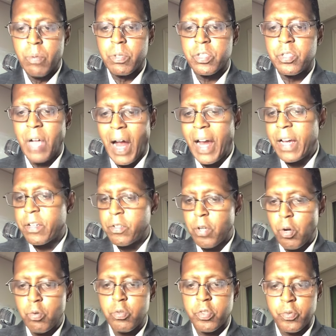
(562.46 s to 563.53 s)
He was
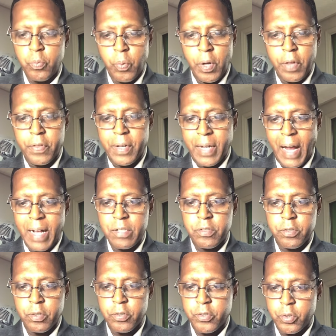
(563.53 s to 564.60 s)
diagnosed with
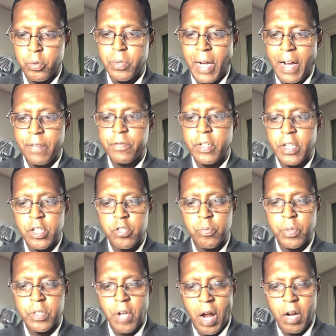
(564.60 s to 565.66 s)
cancer soon after
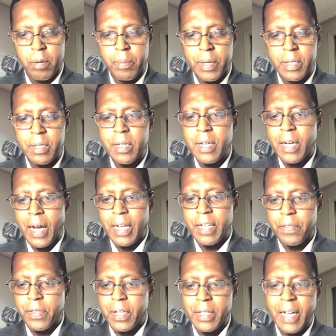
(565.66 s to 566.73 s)
his retirement,
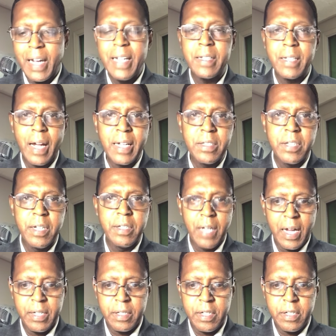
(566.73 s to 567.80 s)
and in the late
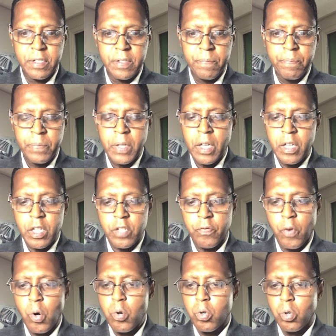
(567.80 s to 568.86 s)
1990s,
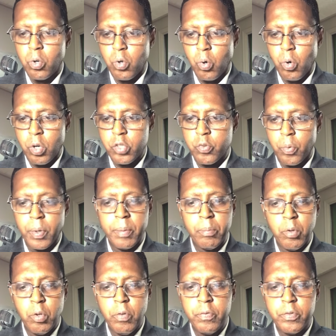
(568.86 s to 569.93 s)
his vocal cords were
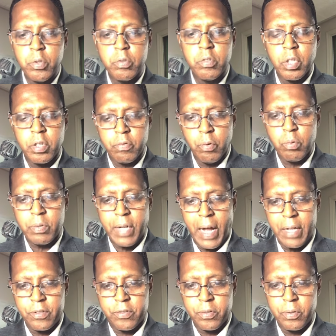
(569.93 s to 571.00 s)
removed due to throat
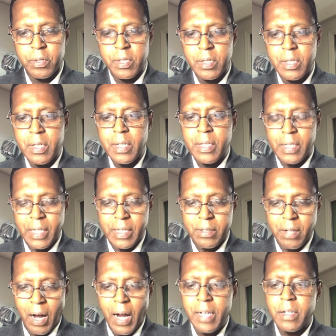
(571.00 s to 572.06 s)
cancer.
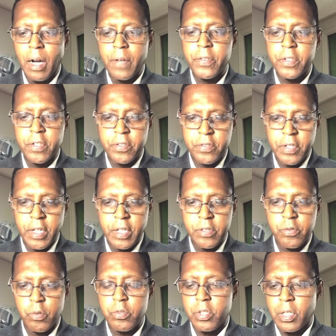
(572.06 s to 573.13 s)
He died of the
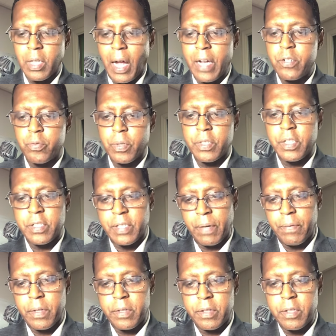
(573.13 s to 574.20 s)
disease on July
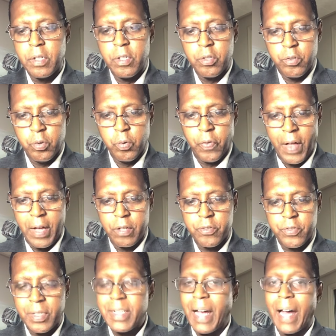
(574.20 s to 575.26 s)
27th,
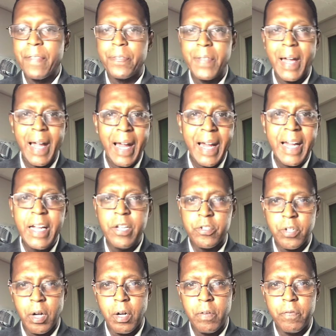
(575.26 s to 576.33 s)
2000, at the
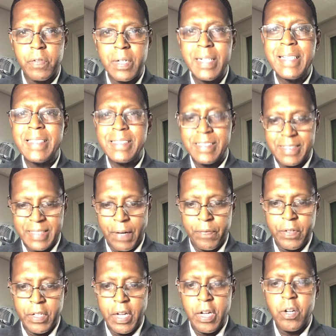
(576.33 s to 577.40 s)
age of
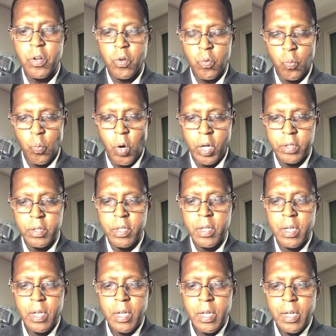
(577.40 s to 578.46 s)

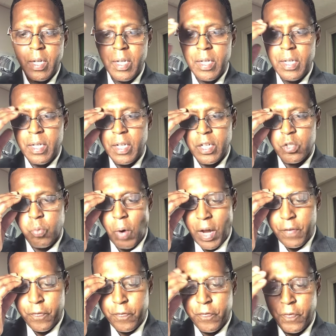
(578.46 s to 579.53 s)
71. His
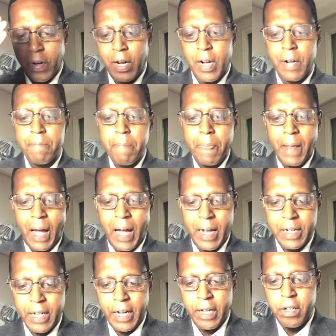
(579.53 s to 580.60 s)
wife,
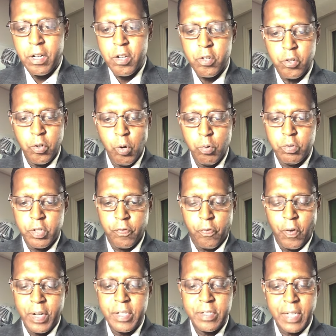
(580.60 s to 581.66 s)
Eileen, known
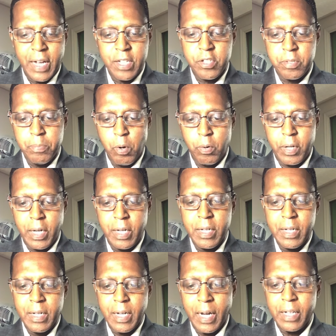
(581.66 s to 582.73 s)
to friends as
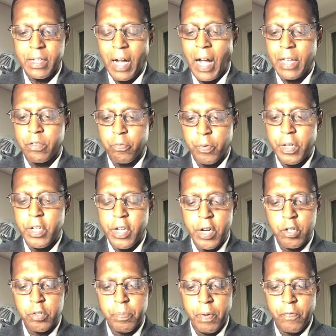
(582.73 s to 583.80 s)
Smokey, had died 3
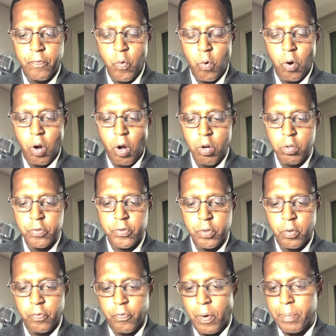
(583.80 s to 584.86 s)
years before,
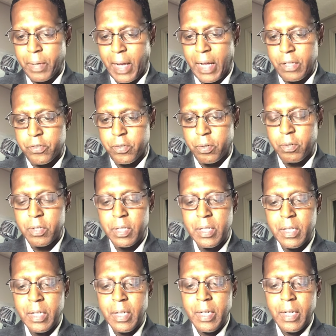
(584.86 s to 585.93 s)
also from cancer.